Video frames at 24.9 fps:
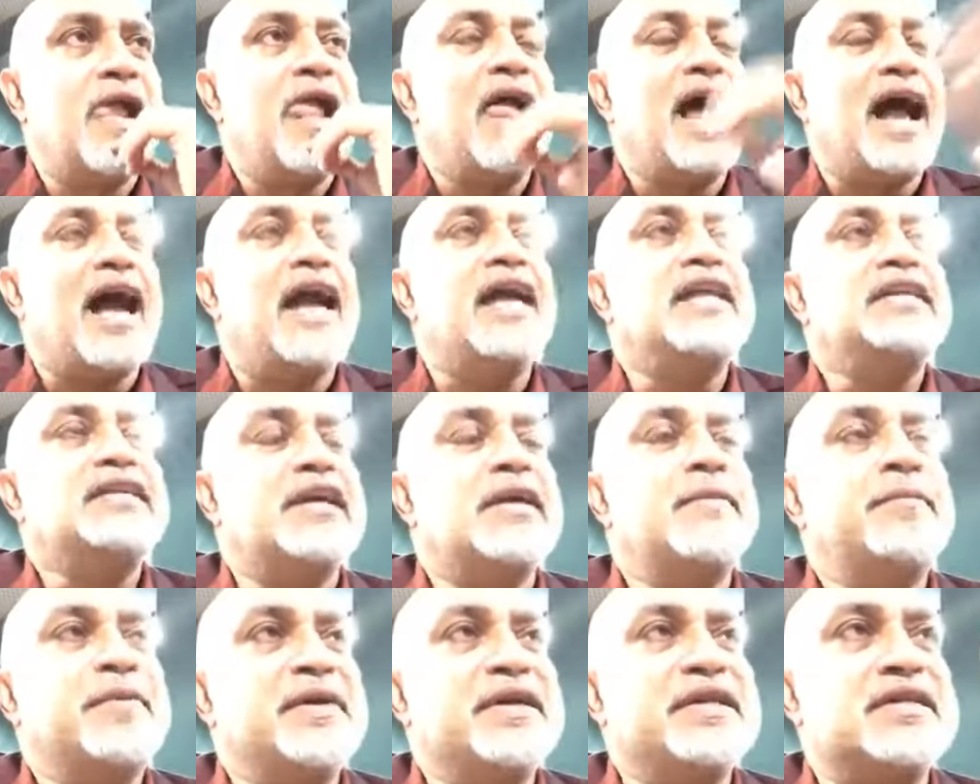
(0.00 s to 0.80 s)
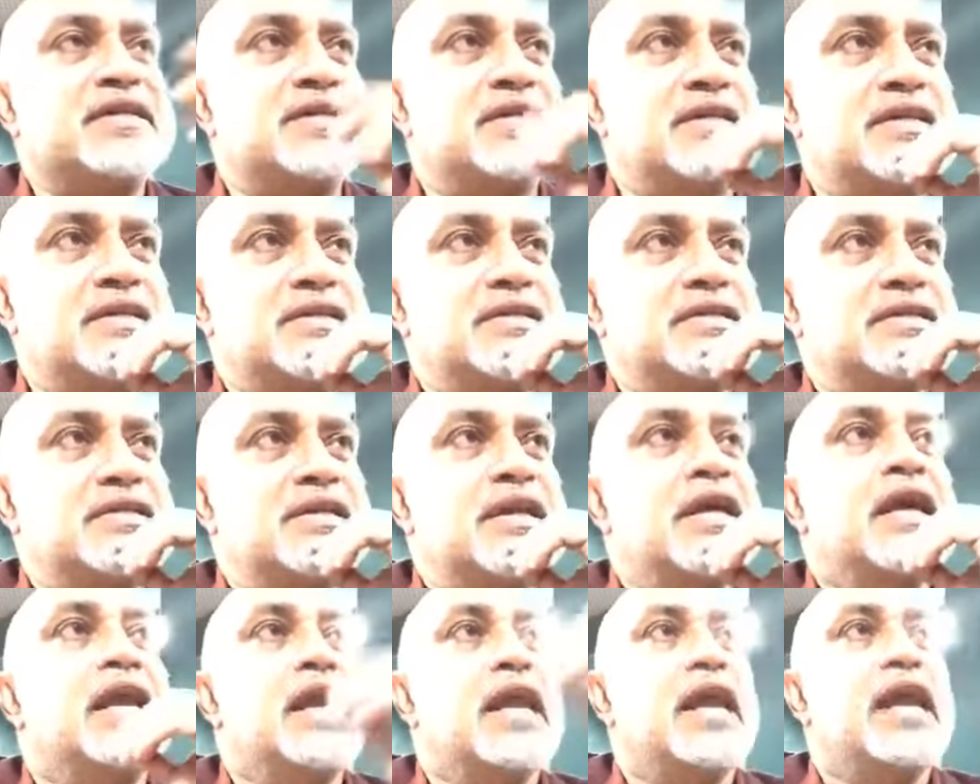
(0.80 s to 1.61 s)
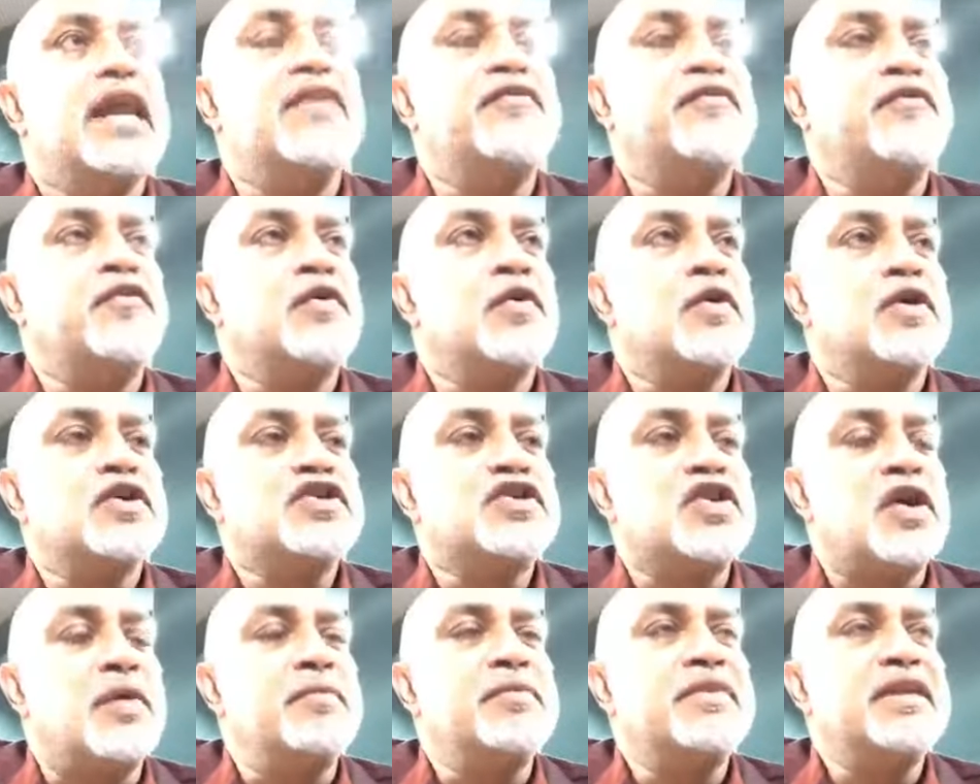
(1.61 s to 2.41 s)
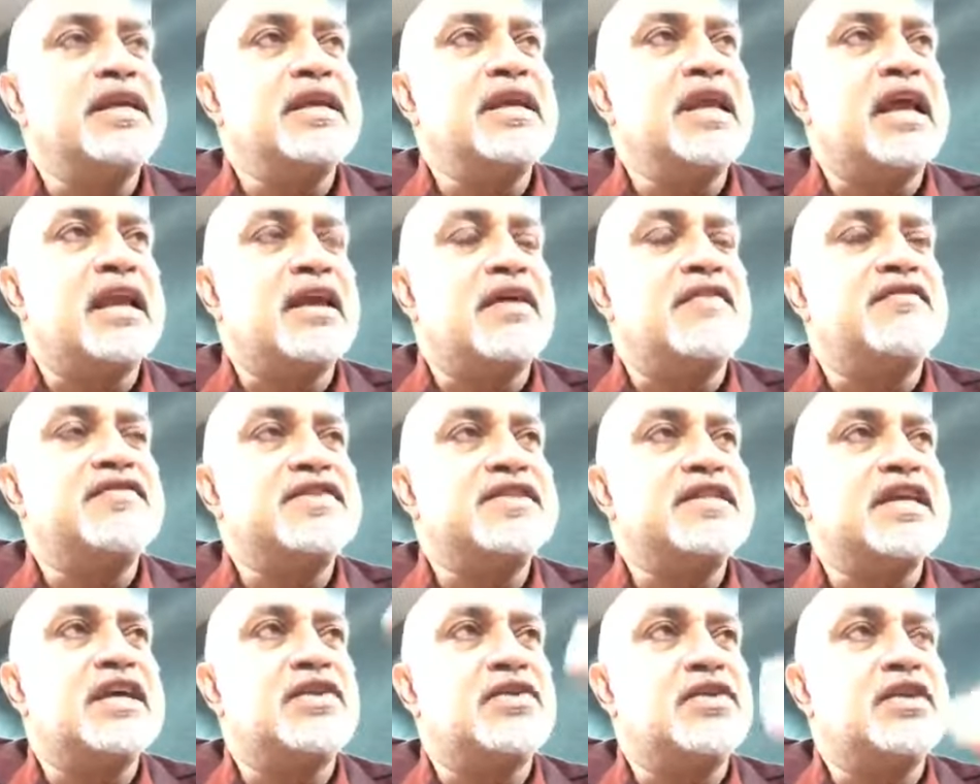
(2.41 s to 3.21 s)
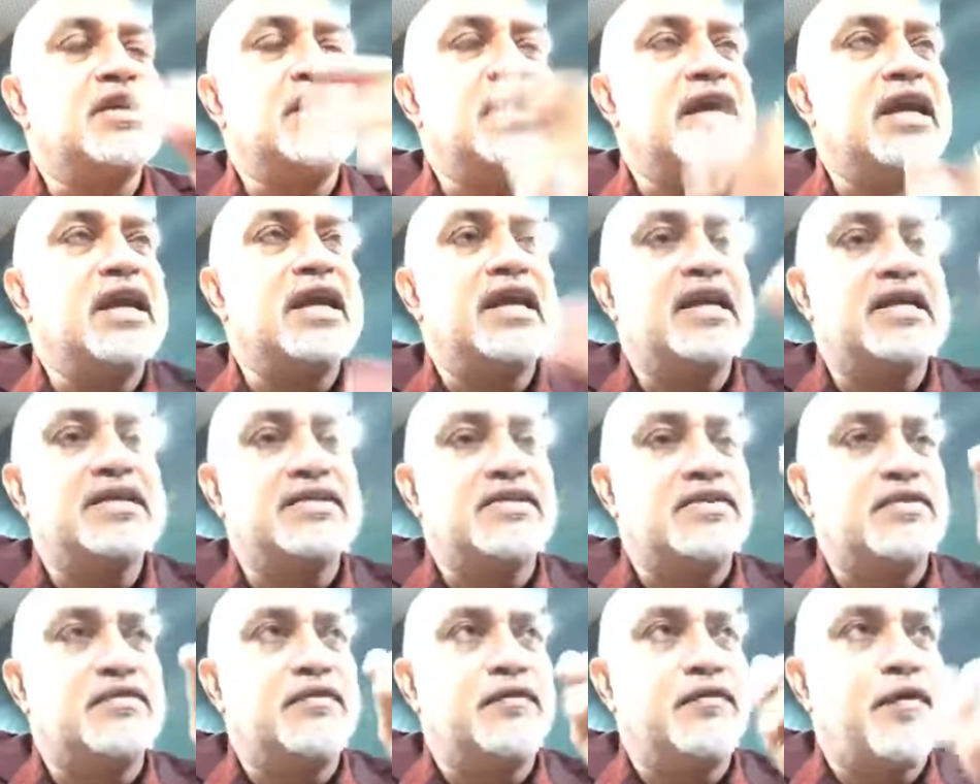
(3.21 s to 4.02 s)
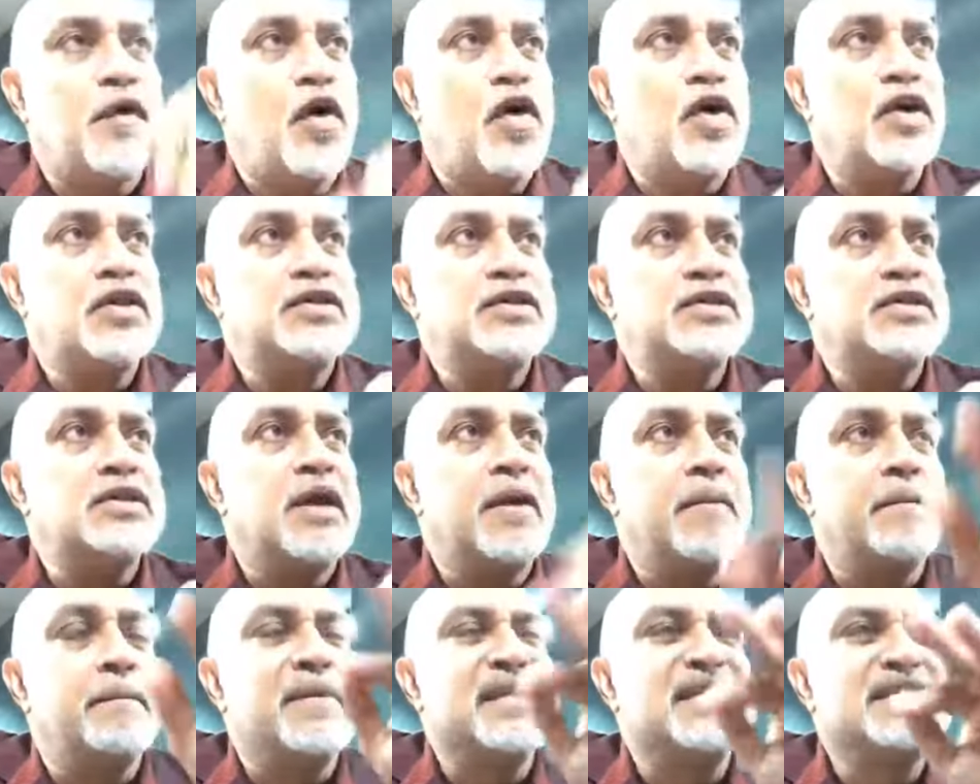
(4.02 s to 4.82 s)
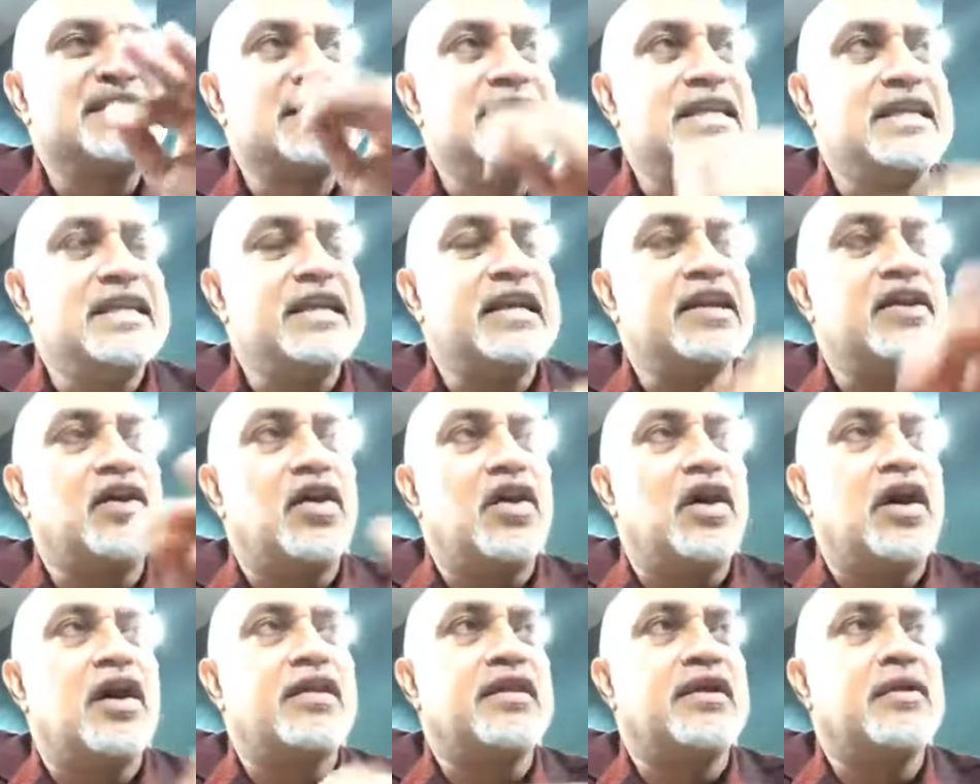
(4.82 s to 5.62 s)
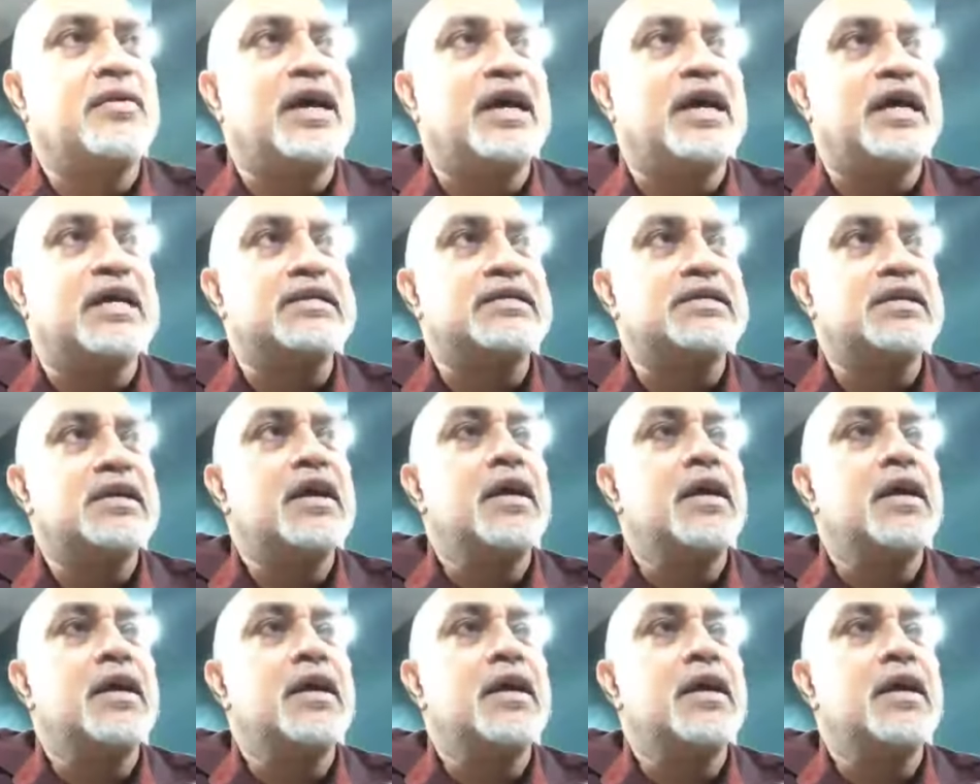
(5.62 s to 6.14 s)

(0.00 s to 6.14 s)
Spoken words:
I tell persons, if something that I've said on the air is false, misleading, or otherwise,